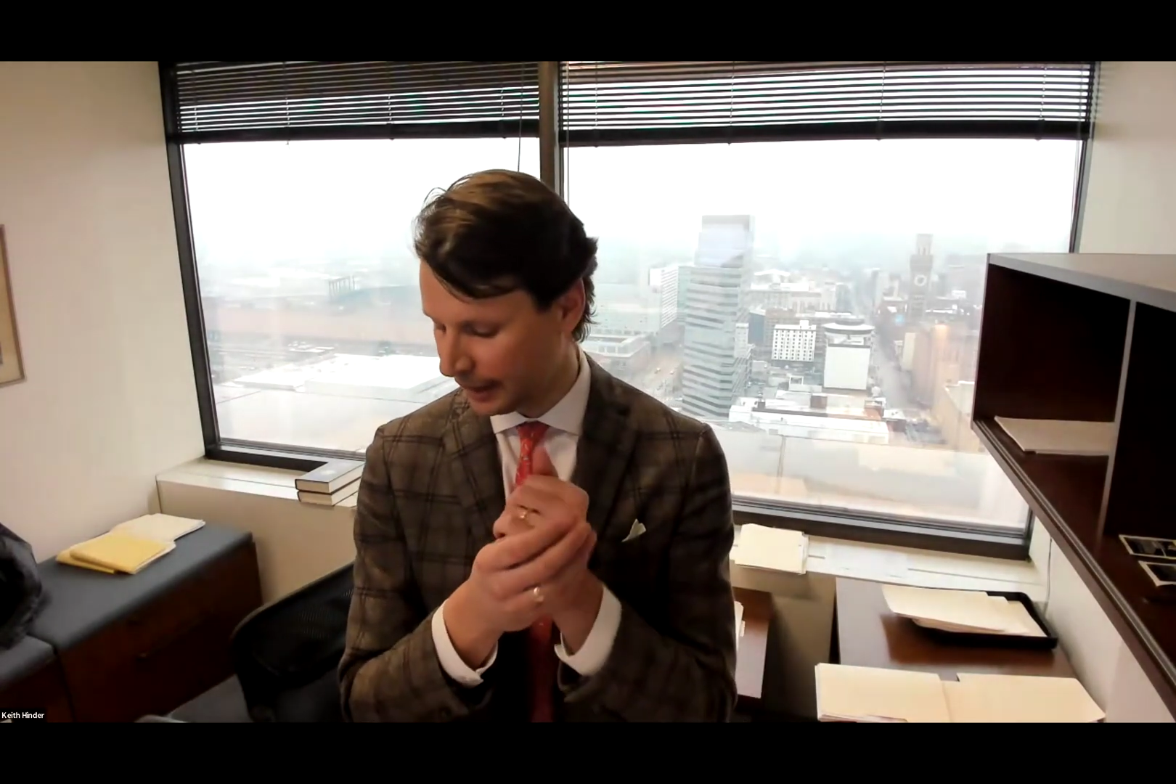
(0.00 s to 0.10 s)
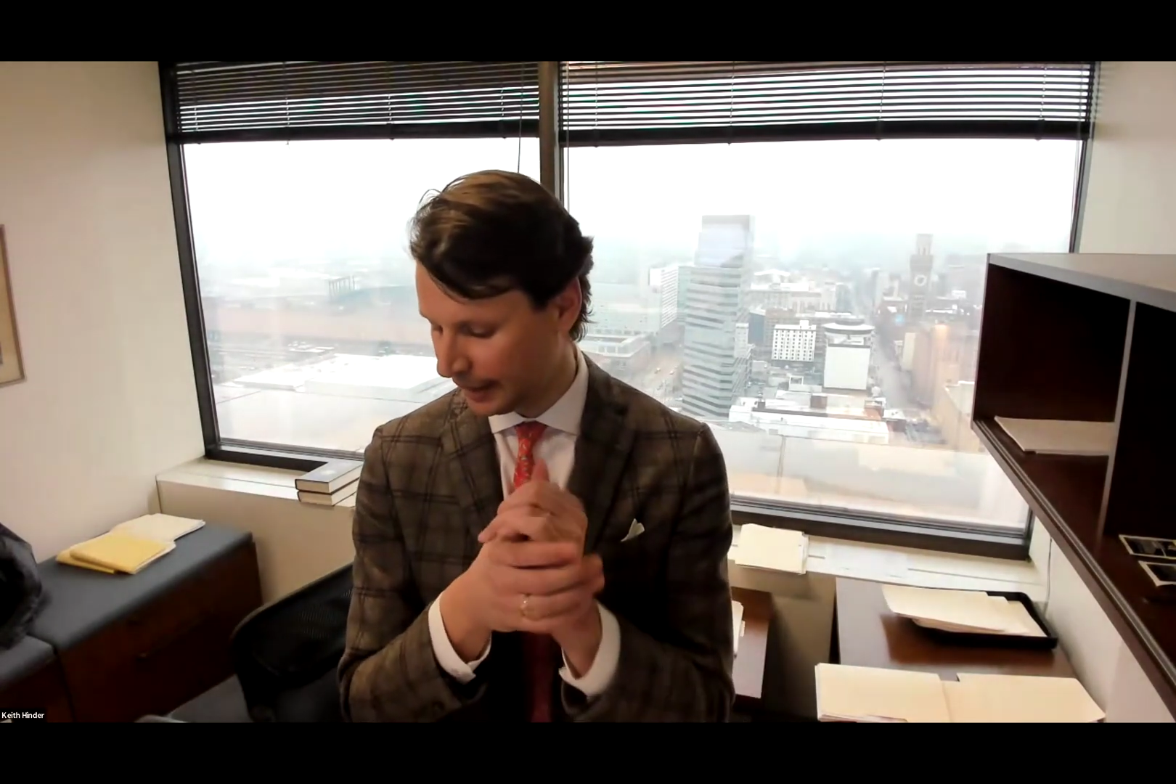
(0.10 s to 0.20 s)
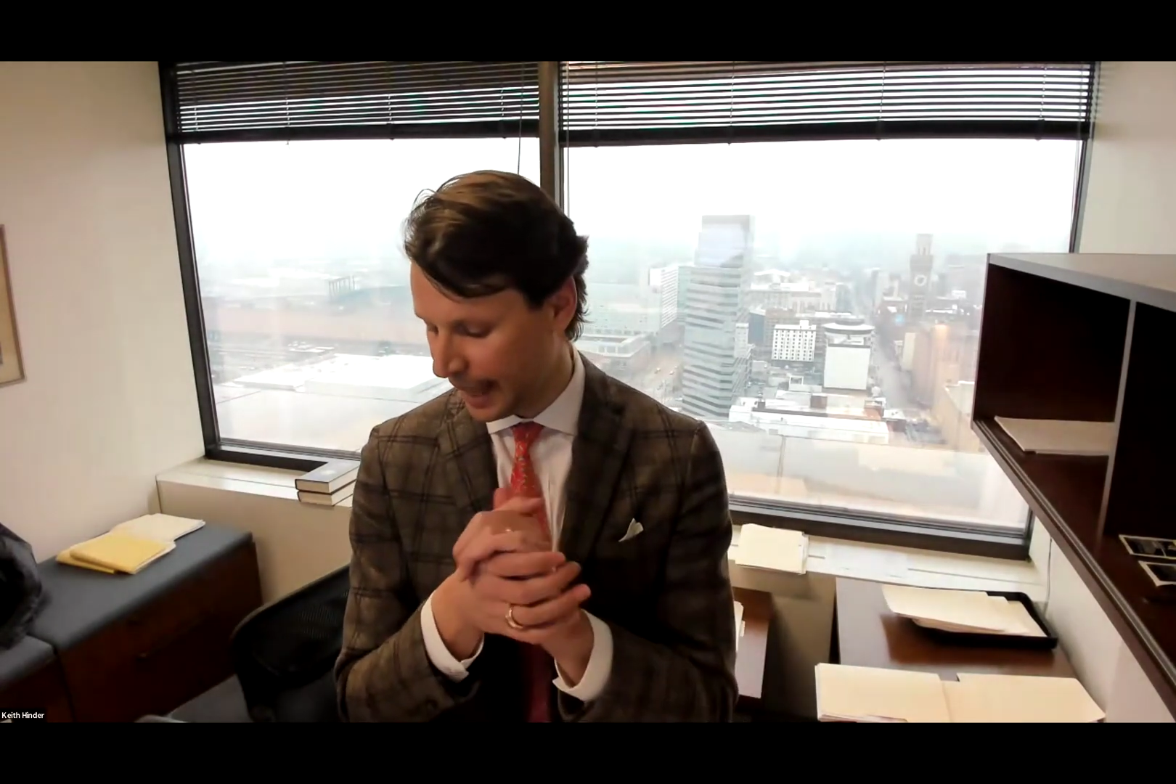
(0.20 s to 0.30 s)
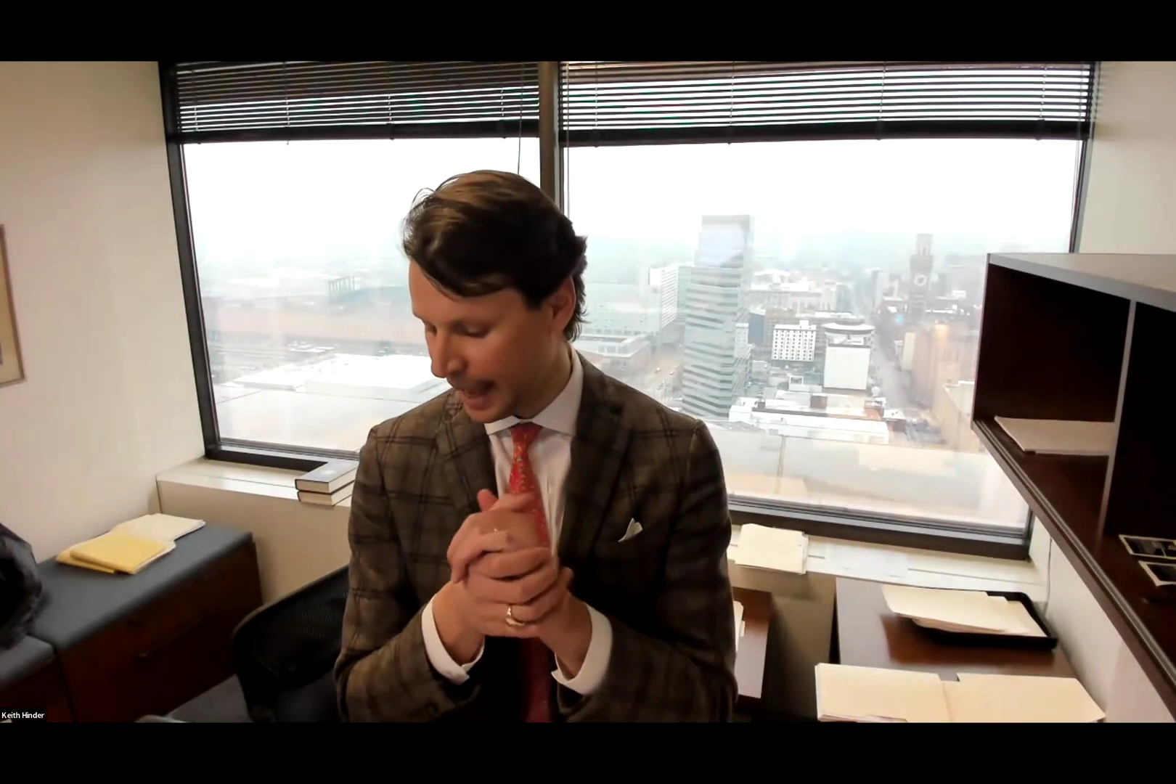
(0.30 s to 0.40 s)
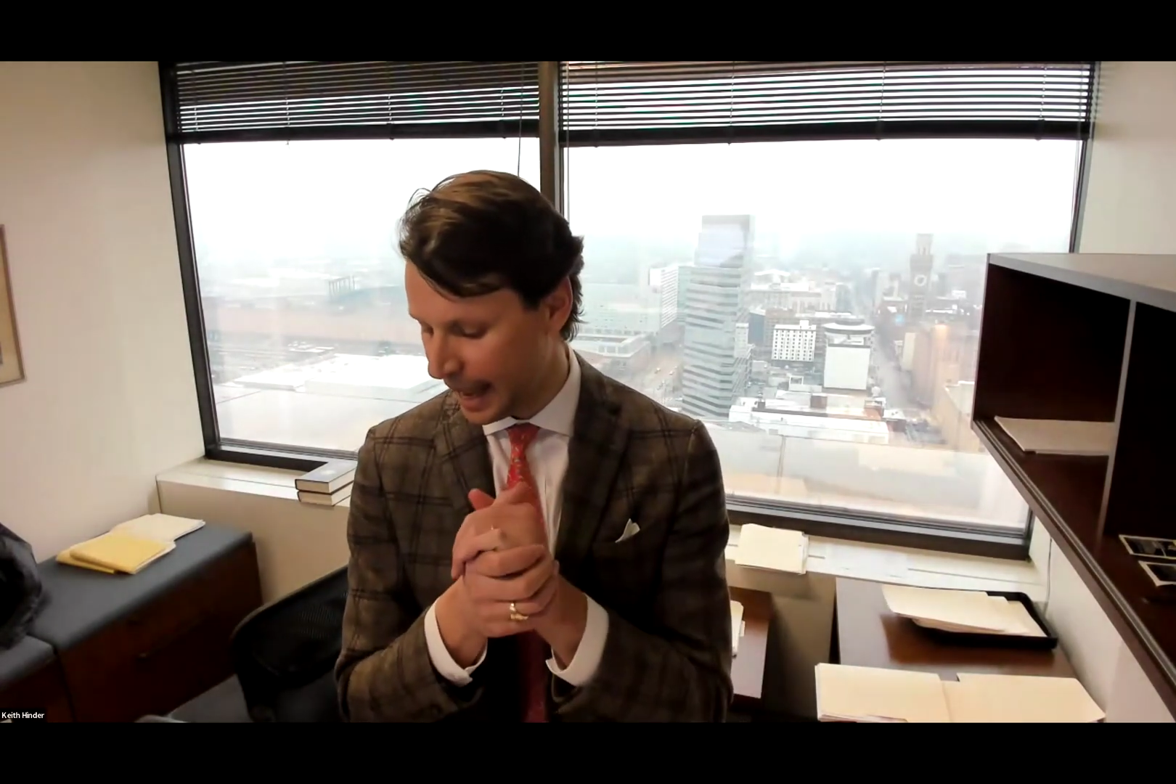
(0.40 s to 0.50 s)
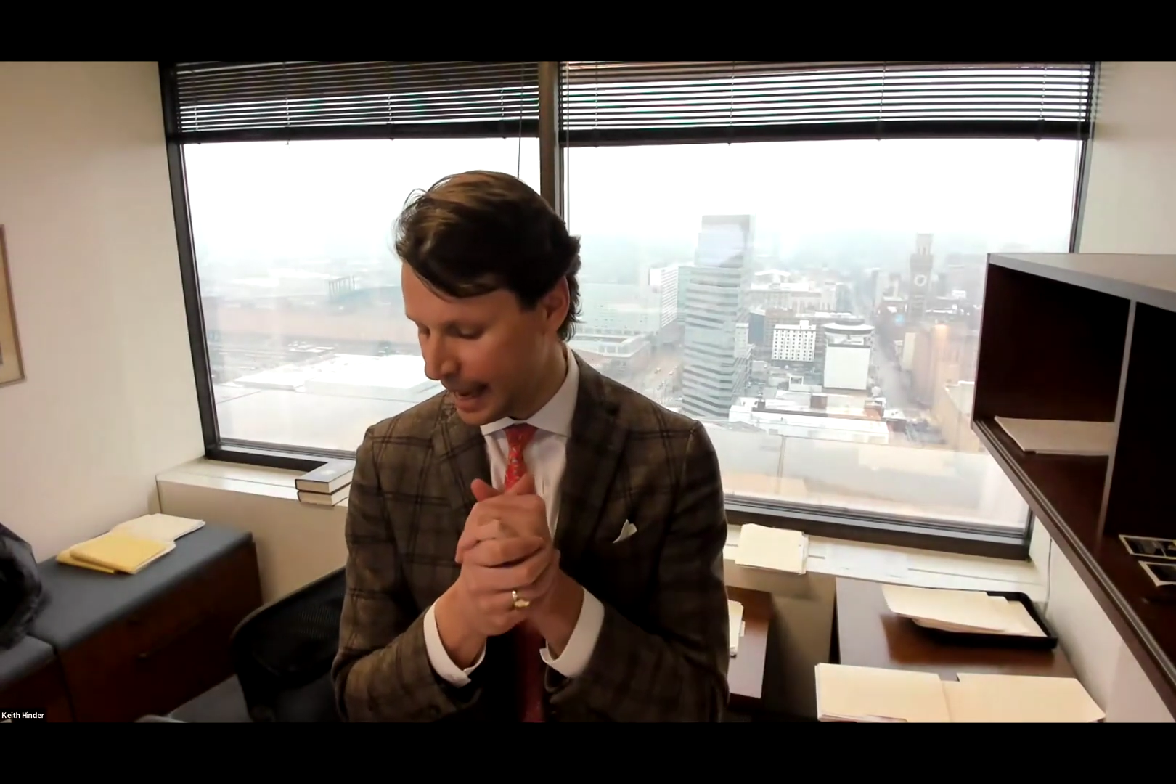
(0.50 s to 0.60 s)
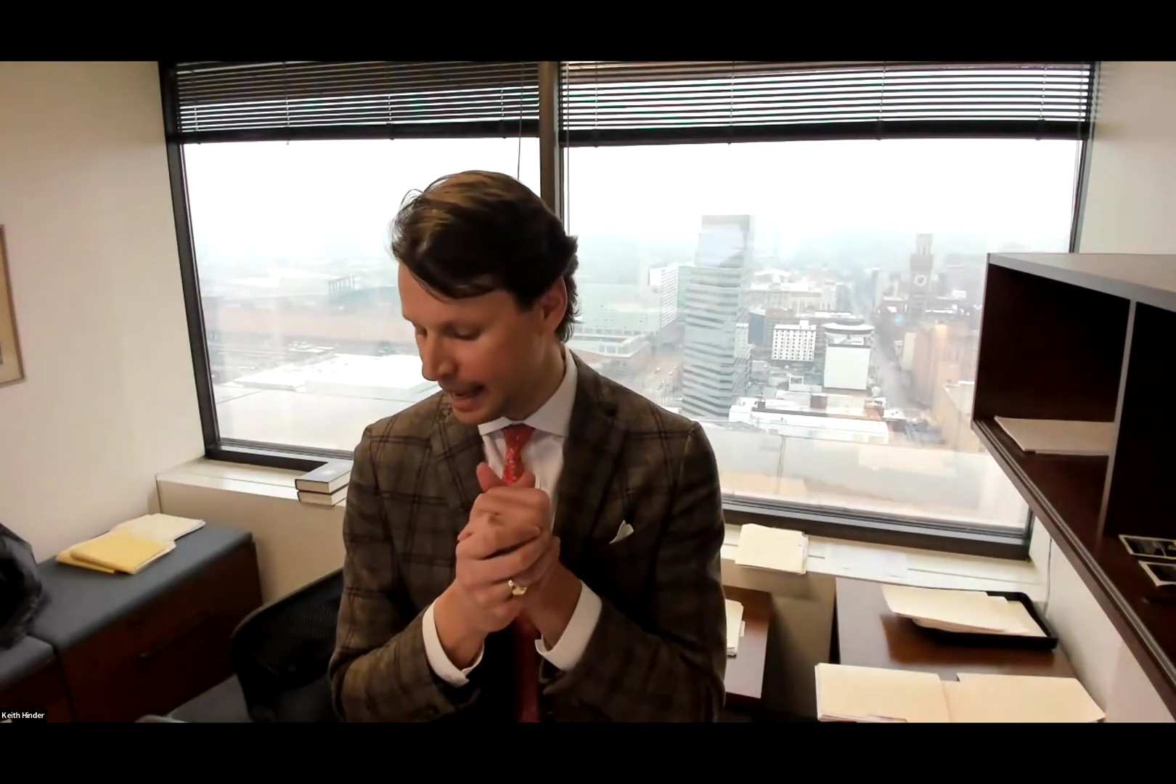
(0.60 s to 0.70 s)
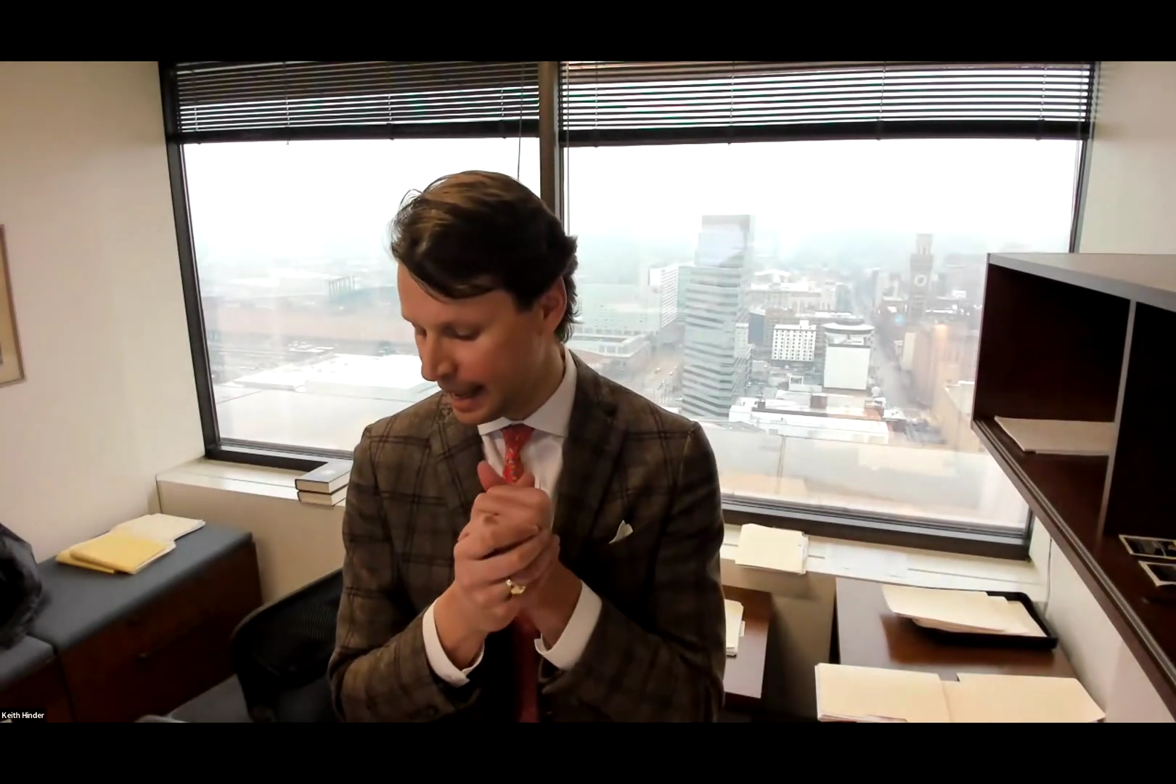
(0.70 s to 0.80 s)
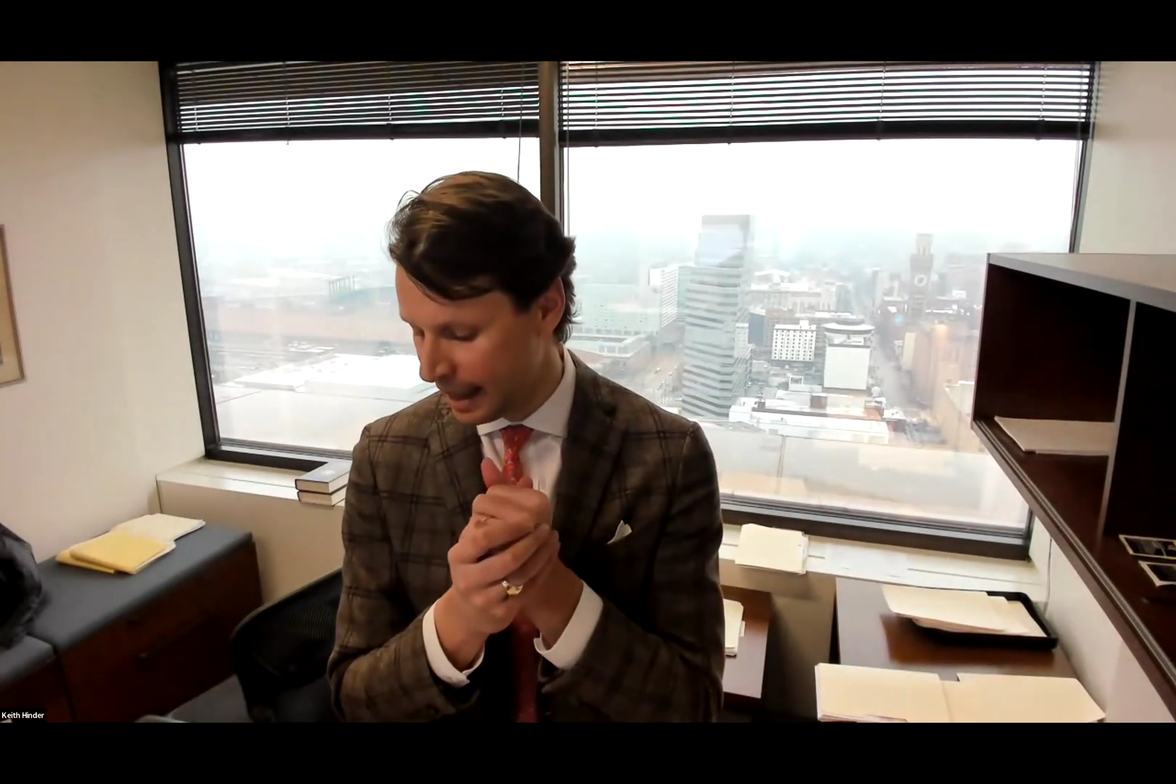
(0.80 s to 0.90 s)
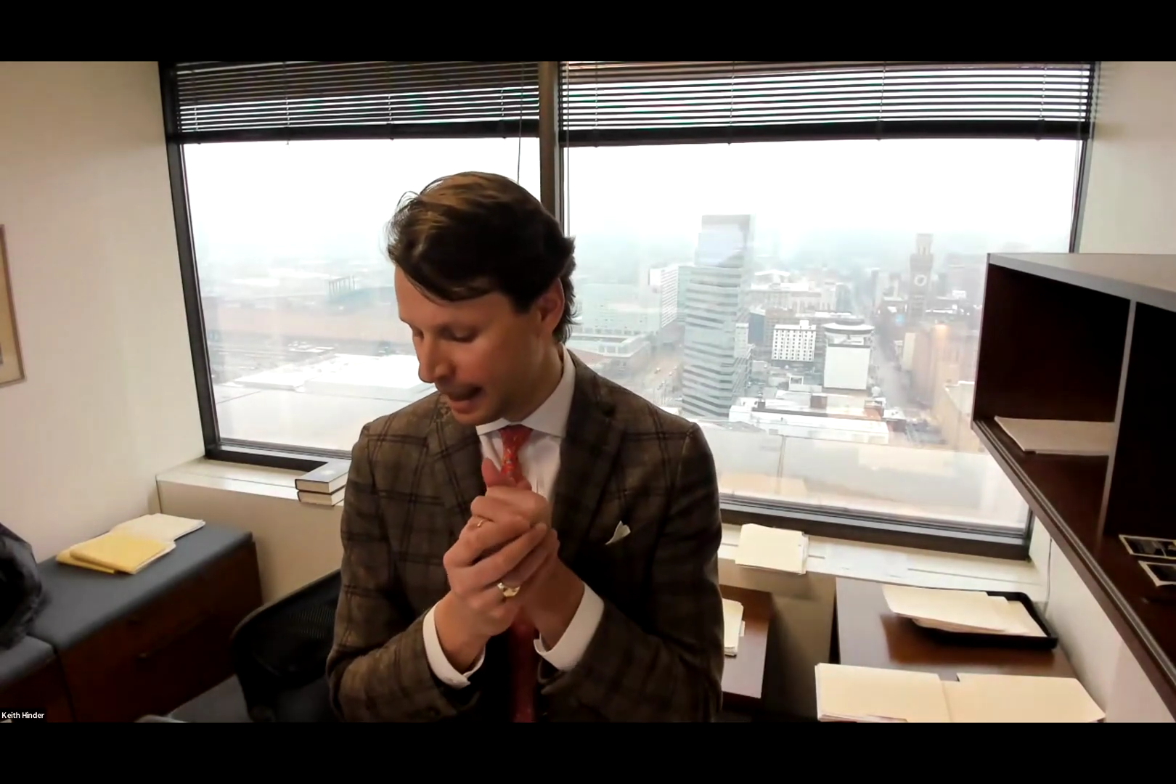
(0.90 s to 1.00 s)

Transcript: that they